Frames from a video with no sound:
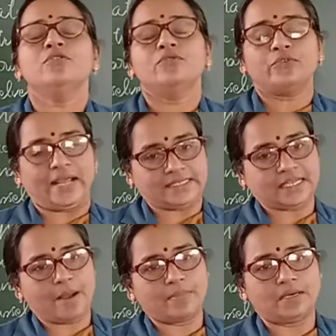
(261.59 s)
For
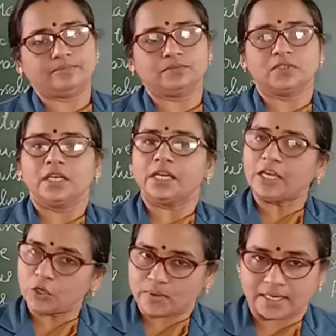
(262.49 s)
example,
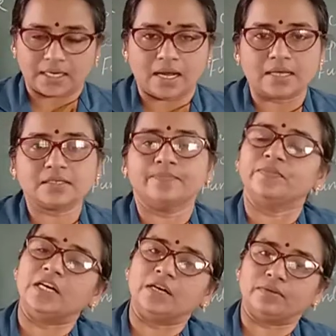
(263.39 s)
in your class
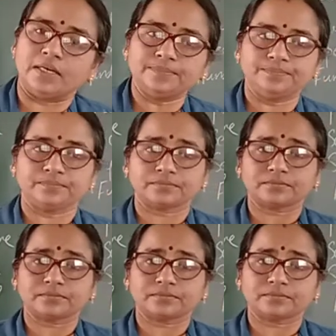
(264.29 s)
there were